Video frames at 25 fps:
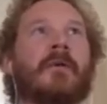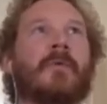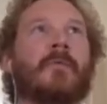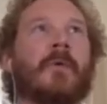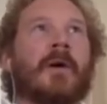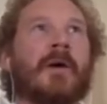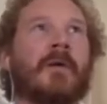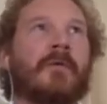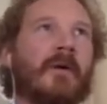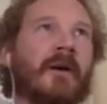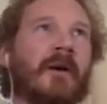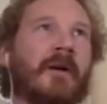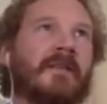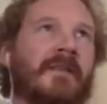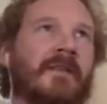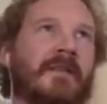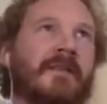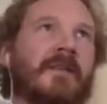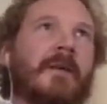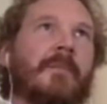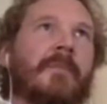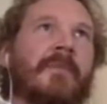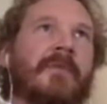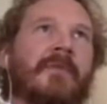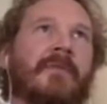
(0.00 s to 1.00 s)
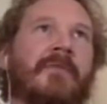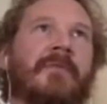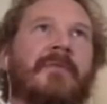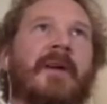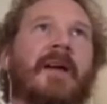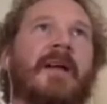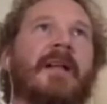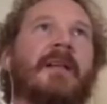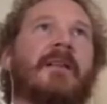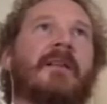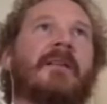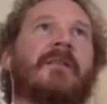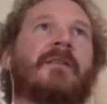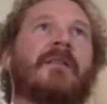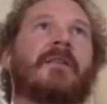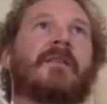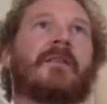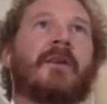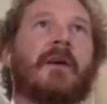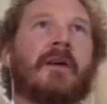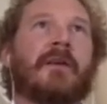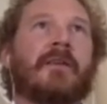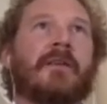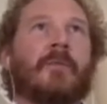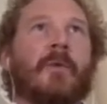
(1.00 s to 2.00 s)
where rising numbers of failures are
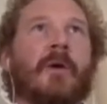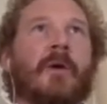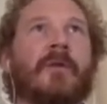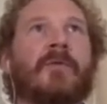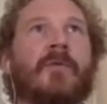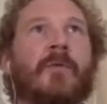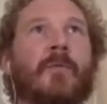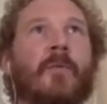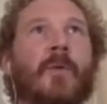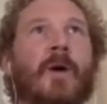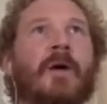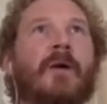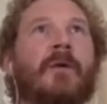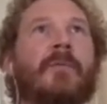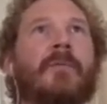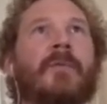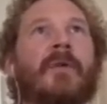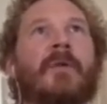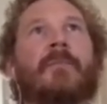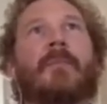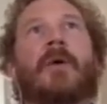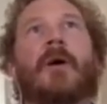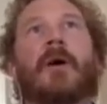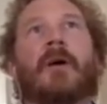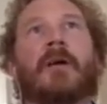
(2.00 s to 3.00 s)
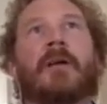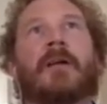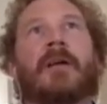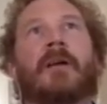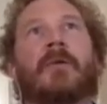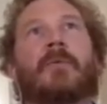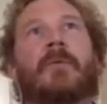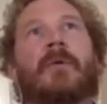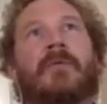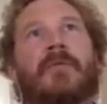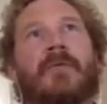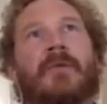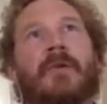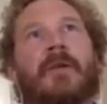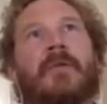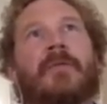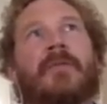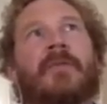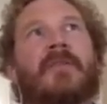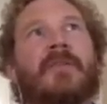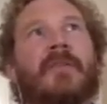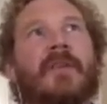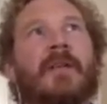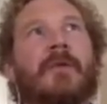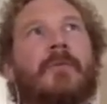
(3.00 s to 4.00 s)
starting to overwhelm the market equivalent of the
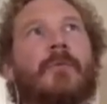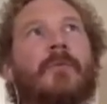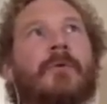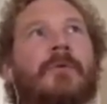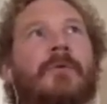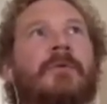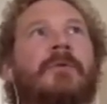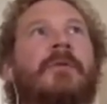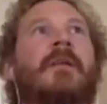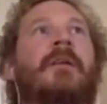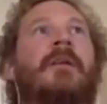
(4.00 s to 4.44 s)
seawall.